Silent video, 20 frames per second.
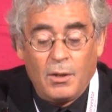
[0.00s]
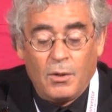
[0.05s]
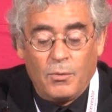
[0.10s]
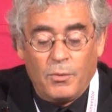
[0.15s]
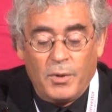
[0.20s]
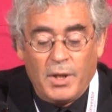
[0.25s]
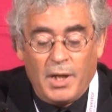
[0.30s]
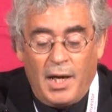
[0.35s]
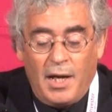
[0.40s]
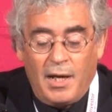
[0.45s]

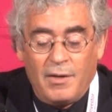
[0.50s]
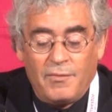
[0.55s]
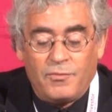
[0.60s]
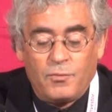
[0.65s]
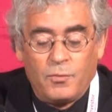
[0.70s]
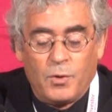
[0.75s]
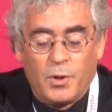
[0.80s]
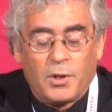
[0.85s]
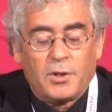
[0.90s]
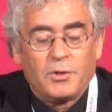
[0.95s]
We have
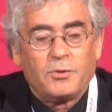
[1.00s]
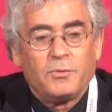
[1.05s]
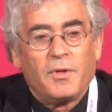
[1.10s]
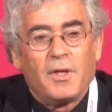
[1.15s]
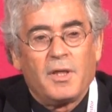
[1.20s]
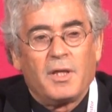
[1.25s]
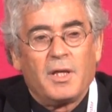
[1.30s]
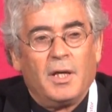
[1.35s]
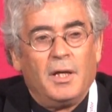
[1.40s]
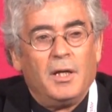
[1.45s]
worked
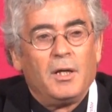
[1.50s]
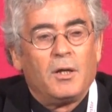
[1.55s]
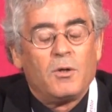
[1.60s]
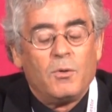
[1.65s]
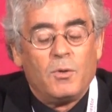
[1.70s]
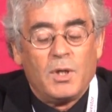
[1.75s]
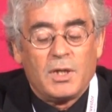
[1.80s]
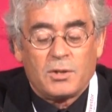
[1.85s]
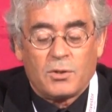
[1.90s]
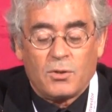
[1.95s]
with the
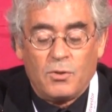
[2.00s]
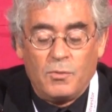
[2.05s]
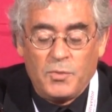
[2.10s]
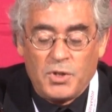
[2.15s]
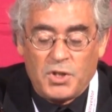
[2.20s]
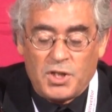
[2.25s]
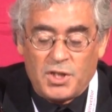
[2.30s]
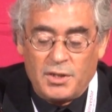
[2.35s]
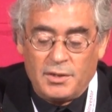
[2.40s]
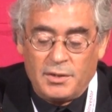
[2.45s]
ECOWAS
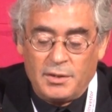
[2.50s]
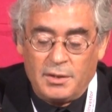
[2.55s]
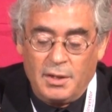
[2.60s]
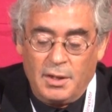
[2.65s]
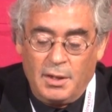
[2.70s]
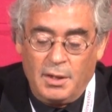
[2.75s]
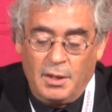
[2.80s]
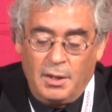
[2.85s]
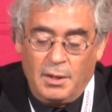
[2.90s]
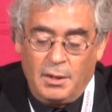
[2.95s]
Commission
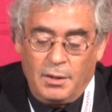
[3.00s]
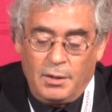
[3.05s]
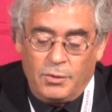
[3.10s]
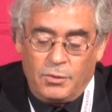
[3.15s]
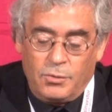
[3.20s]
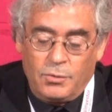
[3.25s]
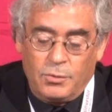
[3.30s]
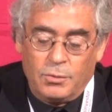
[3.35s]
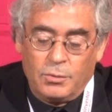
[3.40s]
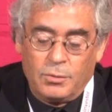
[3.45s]

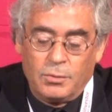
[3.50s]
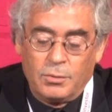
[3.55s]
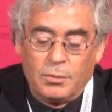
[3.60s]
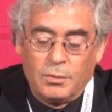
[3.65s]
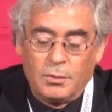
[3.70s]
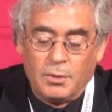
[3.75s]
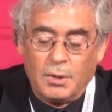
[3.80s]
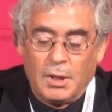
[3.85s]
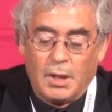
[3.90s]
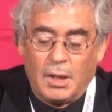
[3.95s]

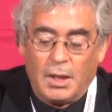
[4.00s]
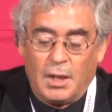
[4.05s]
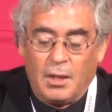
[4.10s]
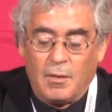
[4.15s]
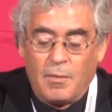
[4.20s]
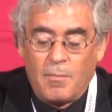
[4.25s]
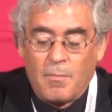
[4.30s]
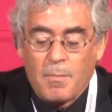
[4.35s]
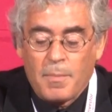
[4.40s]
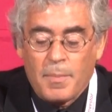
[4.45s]
to
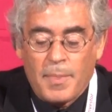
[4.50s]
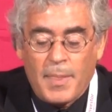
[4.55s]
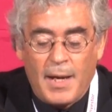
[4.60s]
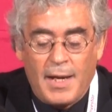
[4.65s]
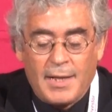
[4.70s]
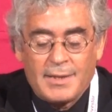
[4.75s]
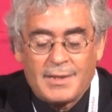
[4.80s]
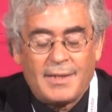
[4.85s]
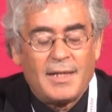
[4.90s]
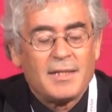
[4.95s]

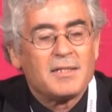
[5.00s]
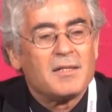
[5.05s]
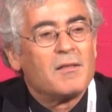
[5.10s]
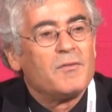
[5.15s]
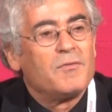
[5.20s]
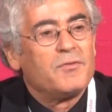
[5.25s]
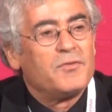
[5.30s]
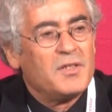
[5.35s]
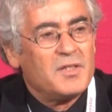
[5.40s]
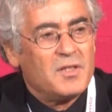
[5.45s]
assess
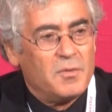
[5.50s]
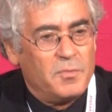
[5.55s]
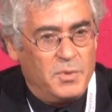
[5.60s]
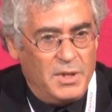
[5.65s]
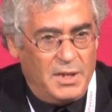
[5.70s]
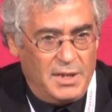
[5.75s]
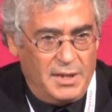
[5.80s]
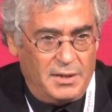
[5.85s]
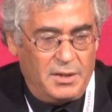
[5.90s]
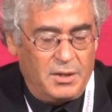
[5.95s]
the
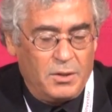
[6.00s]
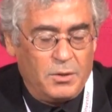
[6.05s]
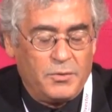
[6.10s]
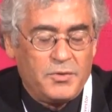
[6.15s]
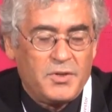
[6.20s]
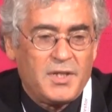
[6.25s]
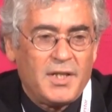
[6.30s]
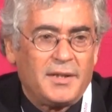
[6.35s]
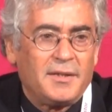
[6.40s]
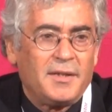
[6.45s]
feasibility of
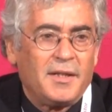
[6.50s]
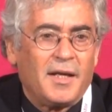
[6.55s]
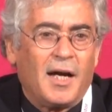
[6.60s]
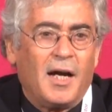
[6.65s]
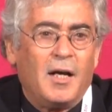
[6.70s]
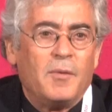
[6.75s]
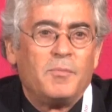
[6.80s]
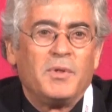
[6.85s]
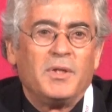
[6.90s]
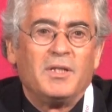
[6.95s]
setting
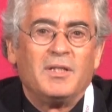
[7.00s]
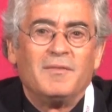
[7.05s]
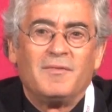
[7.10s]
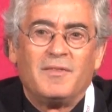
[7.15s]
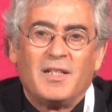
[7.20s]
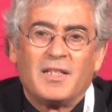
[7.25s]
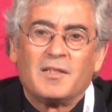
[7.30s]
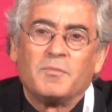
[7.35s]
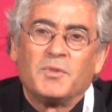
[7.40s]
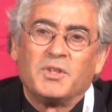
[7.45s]
up an
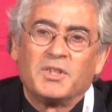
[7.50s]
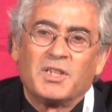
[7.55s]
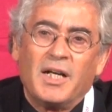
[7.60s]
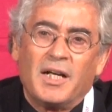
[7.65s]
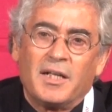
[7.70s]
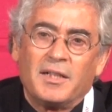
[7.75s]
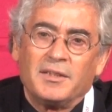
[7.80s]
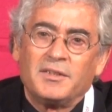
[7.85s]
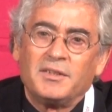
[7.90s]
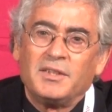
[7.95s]
investment
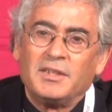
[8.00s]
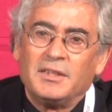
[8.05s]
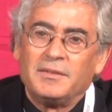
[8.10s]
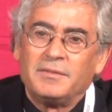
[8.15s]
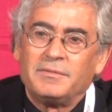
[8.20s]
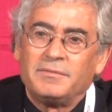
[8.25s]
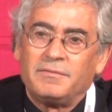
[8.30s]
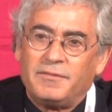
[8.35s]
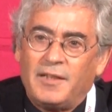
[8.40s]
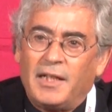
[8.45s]
guarantee
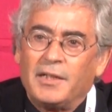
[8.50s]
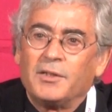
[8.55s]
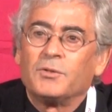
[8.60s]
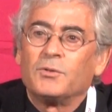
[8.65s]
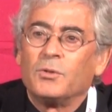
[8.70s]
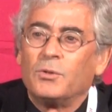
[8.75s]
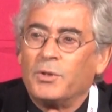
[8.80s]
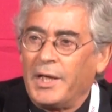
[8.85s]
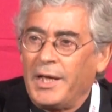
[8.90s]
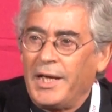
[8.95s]
fund
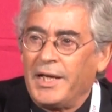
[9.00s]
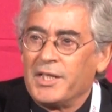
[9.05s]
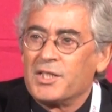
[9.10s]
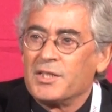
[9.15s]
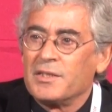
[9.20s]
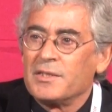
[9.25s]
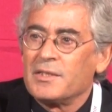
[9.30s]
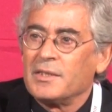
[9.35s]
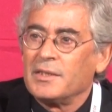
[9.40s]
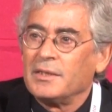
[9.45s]
or
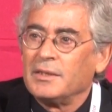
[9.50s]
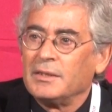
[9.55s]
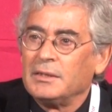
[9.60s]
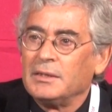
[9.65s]
agency.